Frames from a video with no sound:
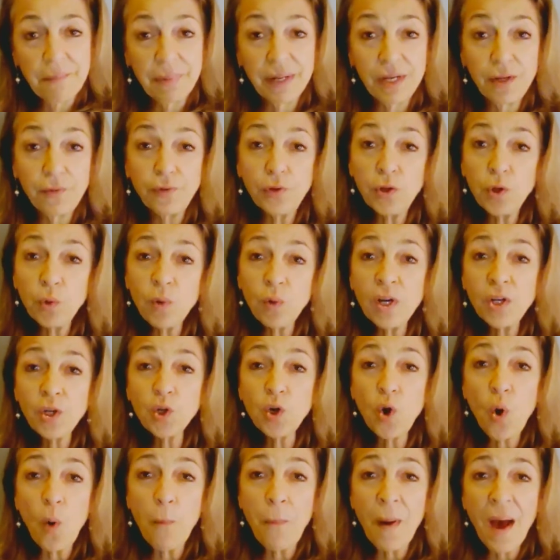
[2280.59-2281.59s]
But if you want
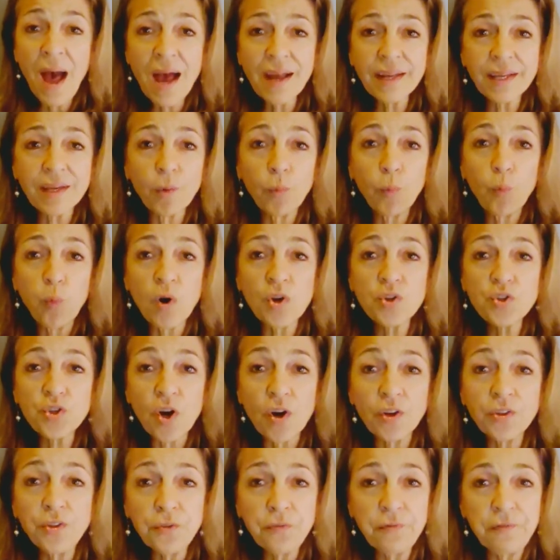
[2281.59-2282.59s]
to go back and
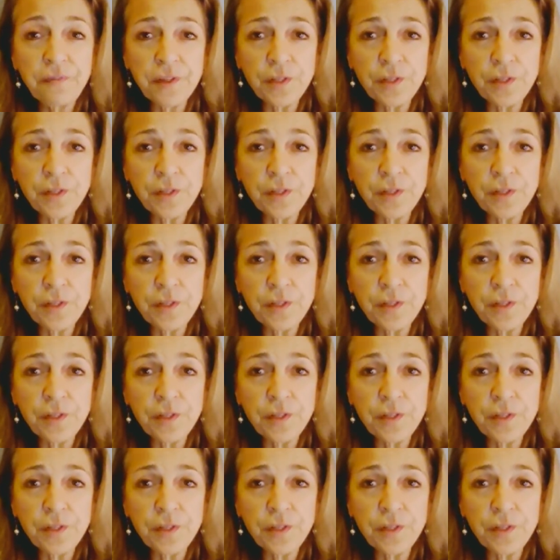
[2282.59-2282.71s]
watch other